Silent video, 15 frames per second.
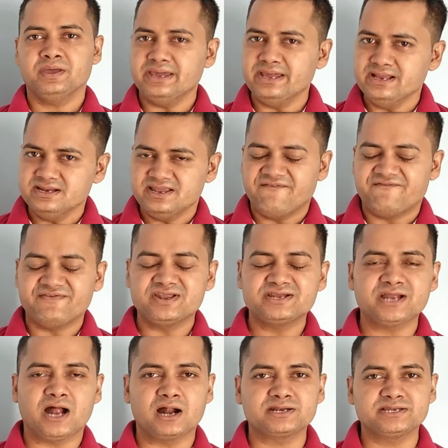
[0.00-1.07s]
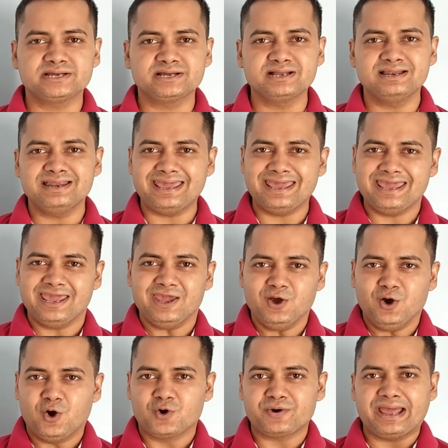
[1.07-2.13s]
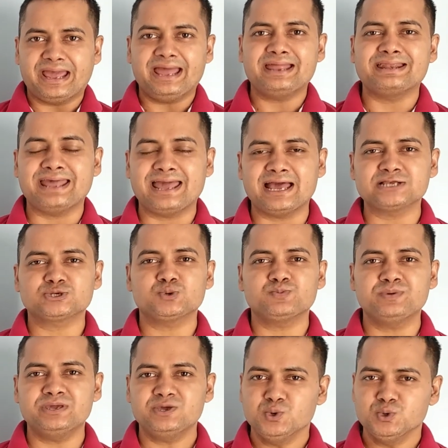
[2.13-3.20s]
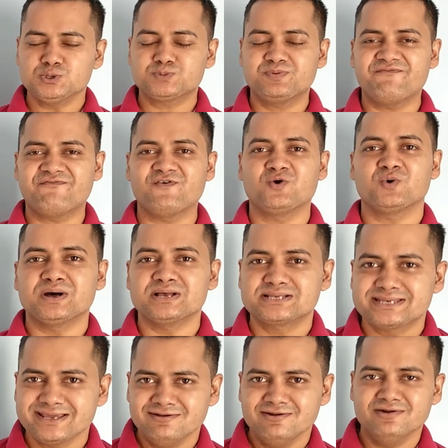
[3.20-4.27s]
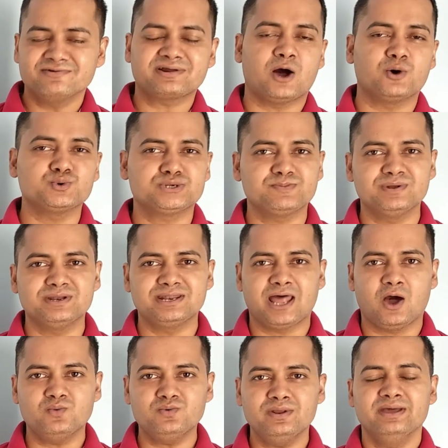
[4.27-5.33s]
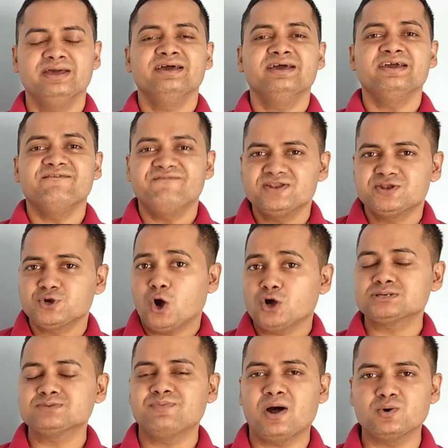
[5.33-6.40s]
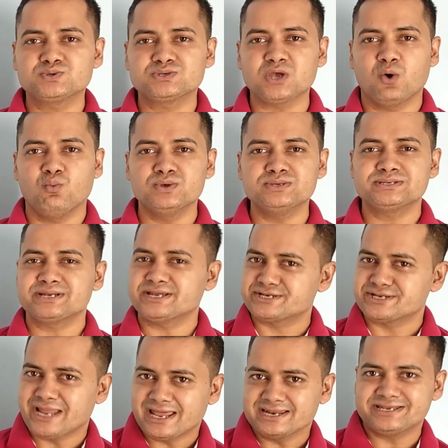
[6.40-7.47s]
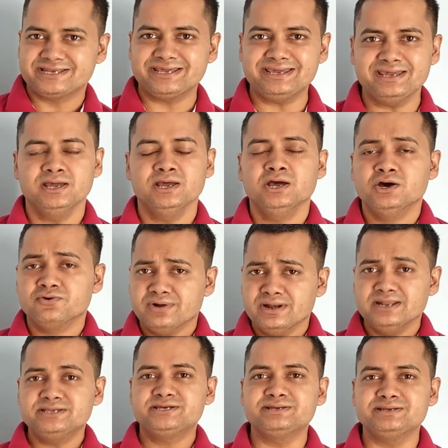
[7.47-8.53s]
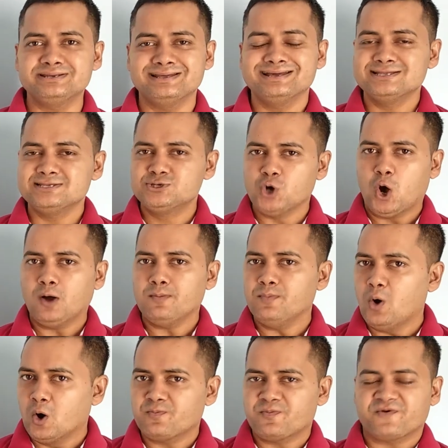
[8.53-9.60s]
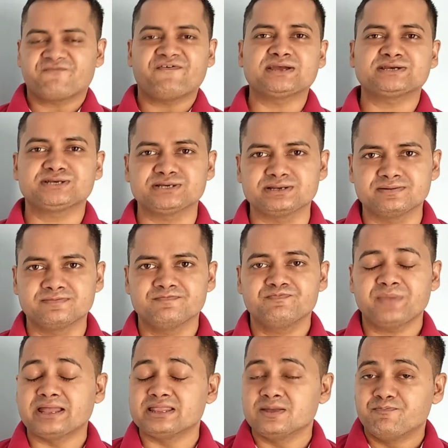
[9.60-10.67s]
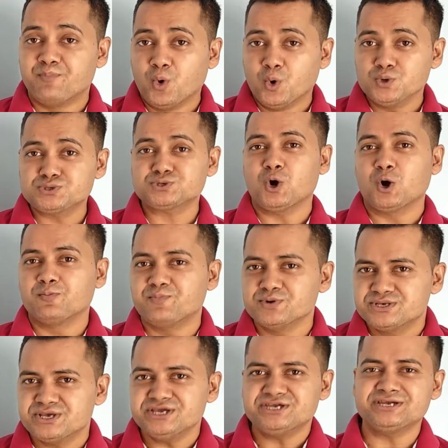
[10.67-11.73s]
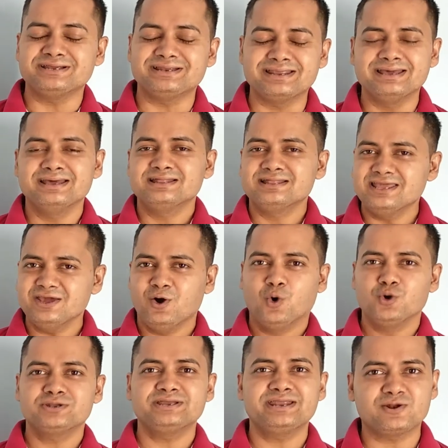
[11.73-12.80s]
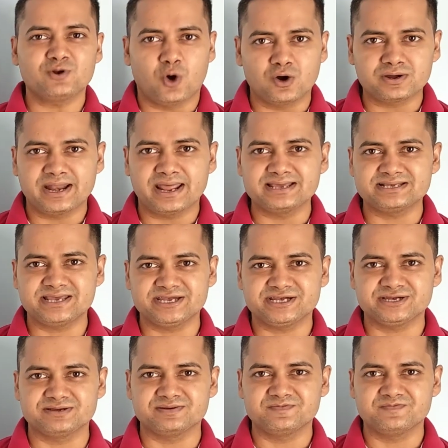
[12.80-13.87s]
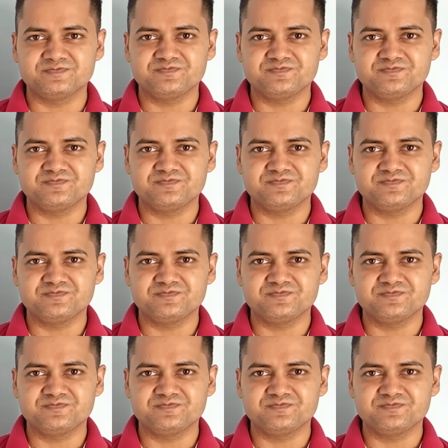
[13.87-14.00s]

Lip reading: Indefinite article a or an has to be used before a singular countable noun if it talks about someone's nationality, religion, job or profession, and the post or position they hold in an organization.